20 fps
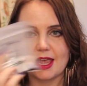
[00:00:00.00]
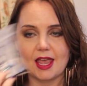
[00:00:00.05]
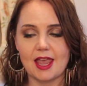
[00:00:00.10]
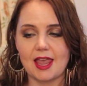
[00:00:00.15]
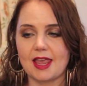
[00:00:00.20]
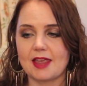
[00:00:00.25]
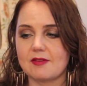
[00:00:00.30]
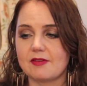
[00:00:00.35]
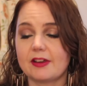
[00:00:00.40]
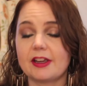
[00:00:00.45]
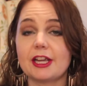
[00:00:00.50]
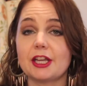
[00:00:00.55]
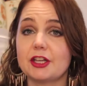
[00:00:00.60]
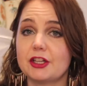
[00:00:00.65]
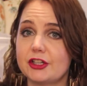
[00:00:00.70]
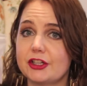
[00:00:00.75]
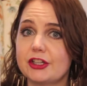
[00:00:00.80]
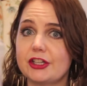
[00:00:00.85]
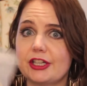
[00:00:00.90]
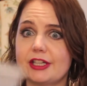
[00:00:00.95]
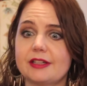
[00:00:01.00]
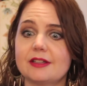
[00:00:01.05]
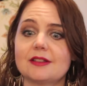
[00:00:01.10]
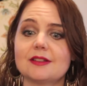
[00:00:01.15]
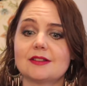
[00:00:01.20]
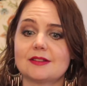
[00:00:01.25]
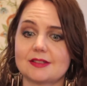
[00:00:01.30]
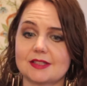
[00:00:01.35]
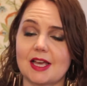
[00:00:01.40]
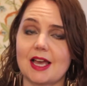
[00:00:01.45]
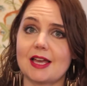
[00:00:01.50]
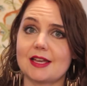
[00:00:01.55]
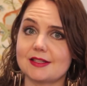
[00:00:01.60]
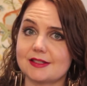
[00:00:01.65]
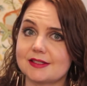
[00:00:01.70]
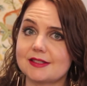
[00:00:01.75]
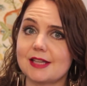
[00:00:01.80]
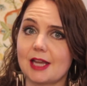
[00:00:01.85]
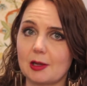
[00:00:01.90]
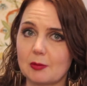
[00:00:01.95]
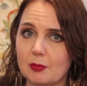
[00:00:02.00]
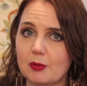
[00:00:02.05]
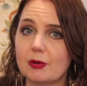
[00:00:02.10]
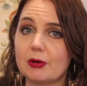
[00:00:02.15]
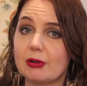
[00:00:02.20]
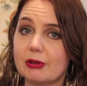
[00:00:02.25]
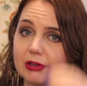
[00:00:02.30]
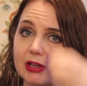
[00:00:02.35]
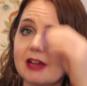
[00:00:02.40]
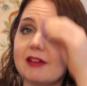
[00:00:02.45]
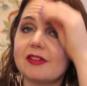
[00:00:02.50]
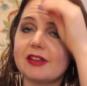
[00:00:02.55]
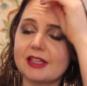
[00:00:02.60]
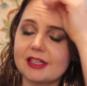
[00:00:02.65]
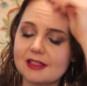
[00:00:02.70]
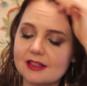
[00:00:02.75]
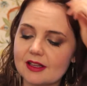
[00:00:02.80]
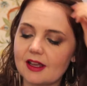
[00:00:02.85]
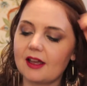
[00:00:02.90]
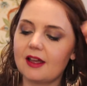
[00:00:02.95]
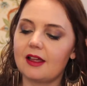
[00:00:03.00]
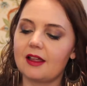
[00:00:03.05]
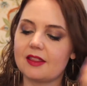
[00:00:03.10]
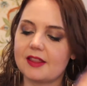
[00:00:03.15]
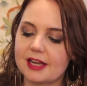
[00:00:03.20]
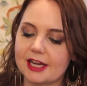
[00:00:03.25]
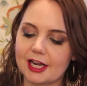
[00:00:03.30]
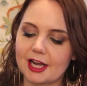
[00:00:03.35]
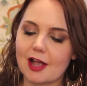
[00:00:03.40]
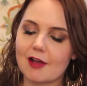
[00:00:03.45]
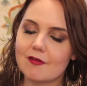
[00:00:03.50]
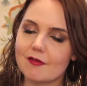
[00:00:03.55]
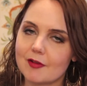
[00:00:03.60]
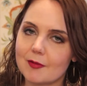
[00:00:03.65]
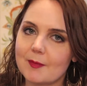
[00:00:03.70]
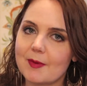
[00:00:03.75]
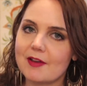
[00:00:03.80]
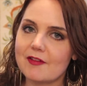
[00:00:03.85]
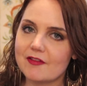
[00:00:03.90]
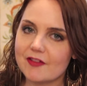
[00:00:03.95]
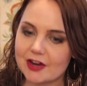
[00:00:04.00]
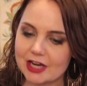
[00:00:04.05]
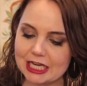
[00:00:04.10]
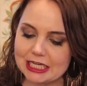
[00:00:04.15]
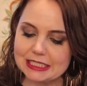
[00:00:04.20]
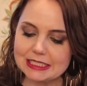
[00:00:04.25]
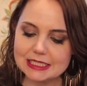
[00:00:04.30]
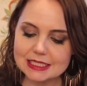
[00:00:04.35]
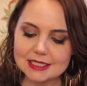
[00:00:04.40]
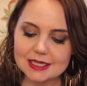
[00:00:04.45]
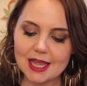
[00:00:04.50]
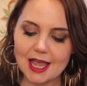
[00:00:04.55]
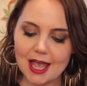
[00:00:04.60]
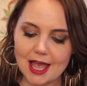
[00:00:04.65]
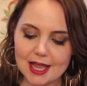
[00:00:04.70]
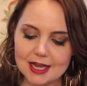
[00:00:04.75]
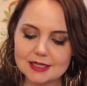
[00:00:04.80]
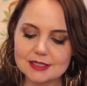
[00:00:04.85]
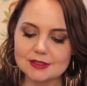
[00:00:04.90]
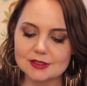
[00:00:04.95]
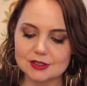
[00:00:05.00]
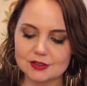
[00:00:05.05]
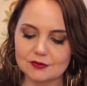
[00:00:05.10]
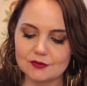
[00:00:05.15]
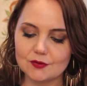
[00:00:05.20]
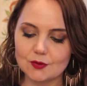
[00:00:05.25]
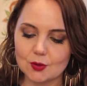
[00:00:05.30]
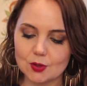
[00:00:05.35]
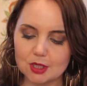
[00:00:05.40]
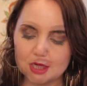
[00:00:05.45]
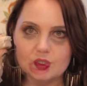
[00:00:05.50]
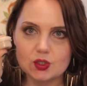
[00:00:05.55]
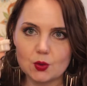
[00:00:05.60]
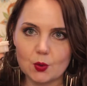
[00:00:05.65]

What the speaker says: a very good size sample of it that I got from my friend at Sephora.